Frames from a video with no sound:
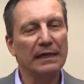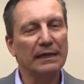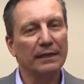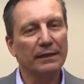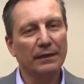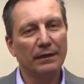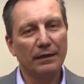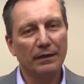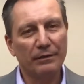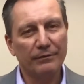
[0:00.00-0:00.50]

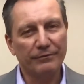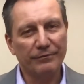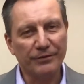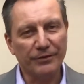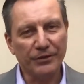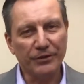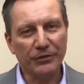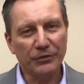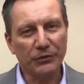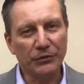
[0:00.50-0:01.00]
A
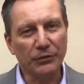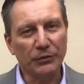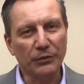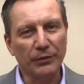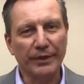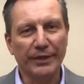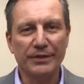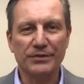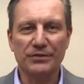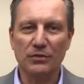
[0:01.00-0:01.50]
view
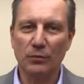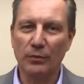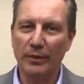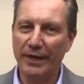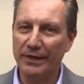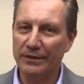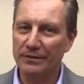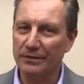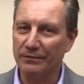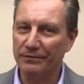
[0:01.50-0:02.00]
is a
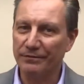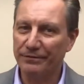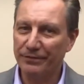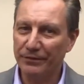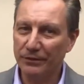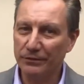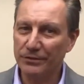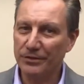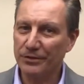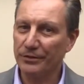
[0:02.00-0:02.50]
way to
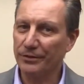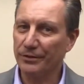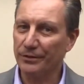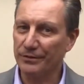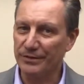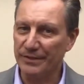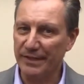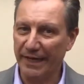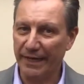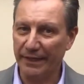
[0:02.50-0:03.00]
filter your
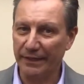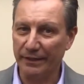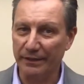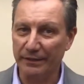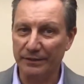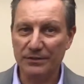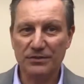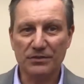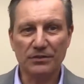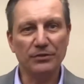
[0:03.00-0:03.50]
data
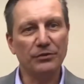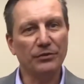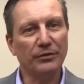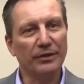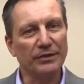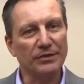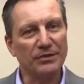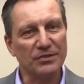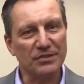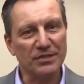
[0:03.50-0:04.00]
so you
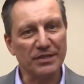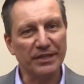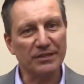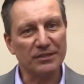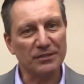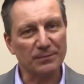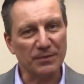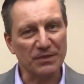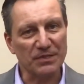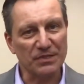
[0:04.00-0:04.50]
can see a
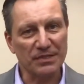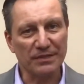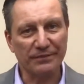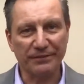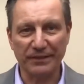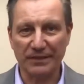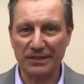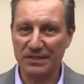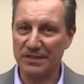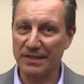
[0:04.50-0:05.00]

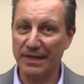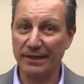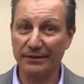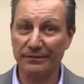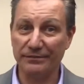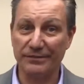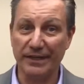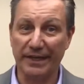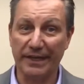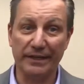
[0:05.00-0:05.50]
specific set
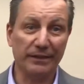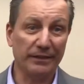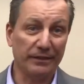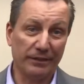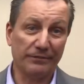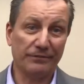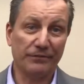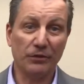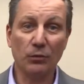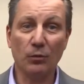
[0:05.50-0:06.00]
of data
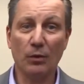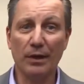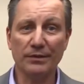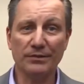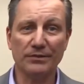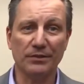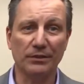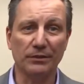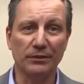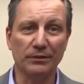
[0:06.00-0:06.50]
if you want
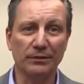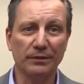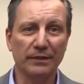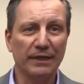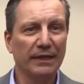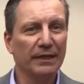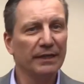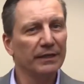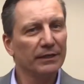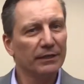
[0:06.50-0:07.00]
to.
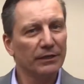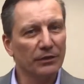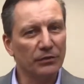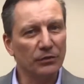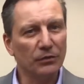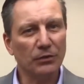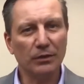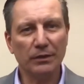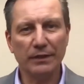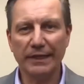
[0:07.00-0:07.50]

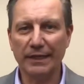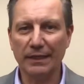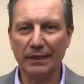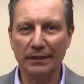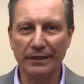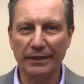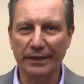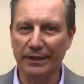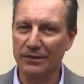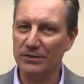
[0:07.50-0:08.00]
Google
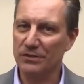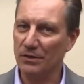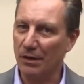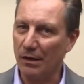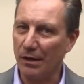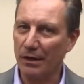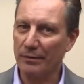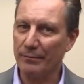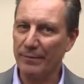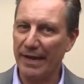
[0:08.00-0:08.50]
Analytics
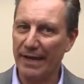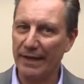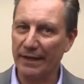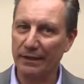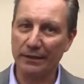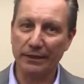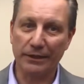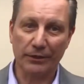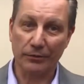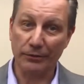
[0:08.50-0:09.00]

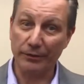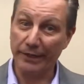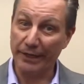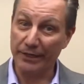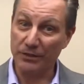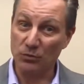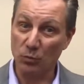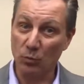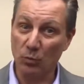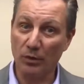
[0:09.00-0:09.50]
automatically
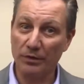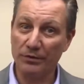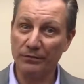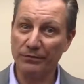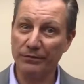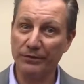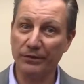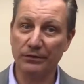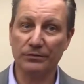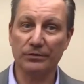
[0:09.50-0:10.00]
creates one
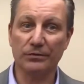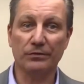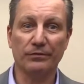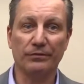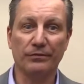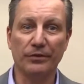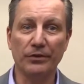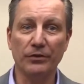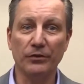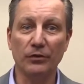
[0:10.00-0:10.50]
filtered
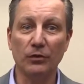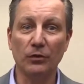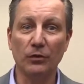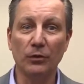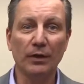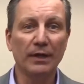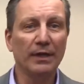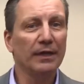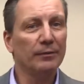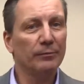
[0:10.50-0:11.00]
view,
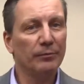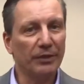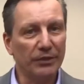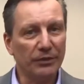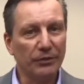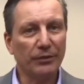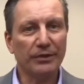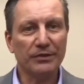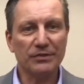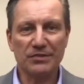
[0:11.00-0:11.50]
but
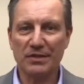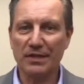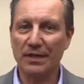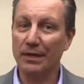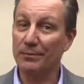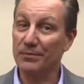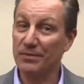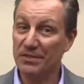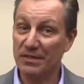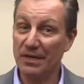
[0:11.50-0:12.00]
you can set
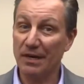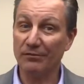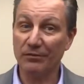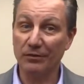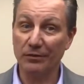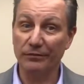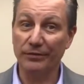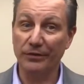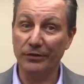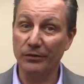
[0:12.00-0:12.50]
up several
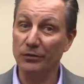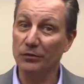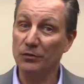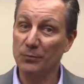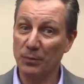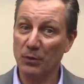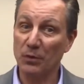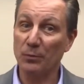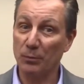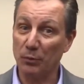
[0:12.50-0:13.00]
views
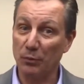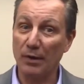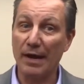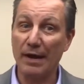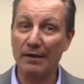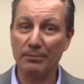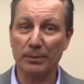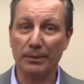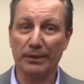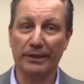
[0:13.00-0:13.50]
per
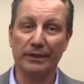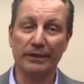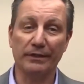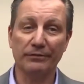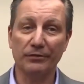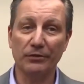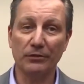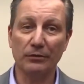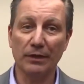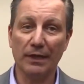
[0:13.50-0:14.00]
property if
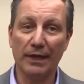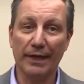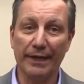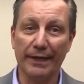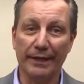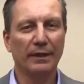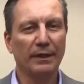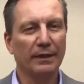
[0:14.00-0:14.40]
you'd like.